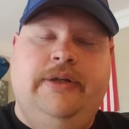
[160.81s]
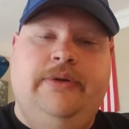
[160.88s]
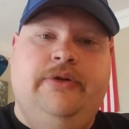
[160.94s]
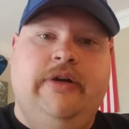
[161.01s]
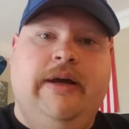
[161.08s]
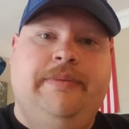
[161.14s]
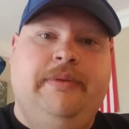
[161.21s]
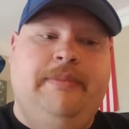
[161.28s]
you
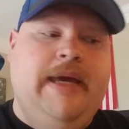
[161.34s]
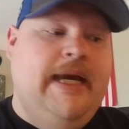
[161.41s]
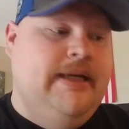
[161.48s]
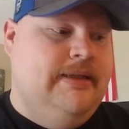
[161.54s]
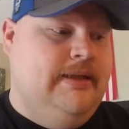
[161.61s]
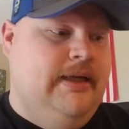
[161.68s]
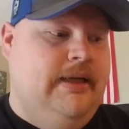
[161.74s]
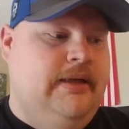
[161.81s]
drop the
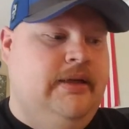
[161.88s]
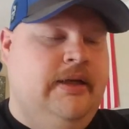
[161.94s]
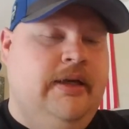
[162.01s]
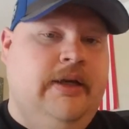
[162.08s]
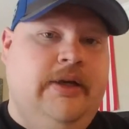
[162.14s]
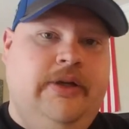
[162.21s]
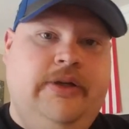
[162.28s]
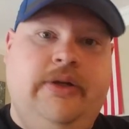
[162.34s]
magazine,
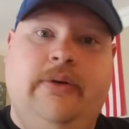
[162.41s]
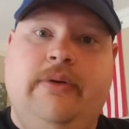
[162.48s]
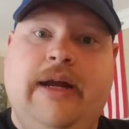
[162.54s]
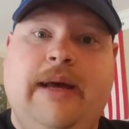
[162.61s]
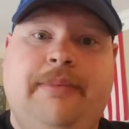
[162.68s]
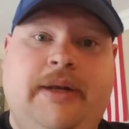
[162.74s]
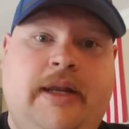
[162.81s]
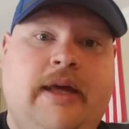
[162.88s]
you
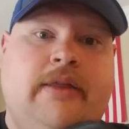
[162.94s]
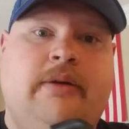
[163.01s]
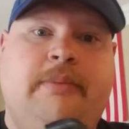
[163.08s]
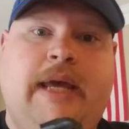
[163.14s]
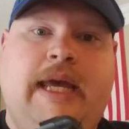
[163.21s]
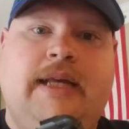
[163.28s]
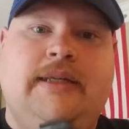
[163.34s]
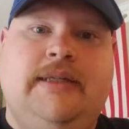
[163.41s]
grab another
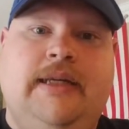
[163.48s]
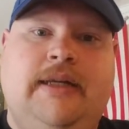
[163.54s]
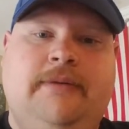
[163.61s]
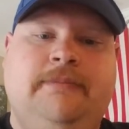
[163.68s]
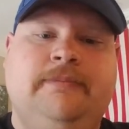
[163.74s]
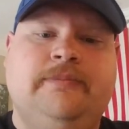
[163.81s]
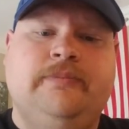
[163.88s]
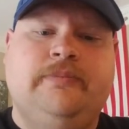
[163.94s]
magazine,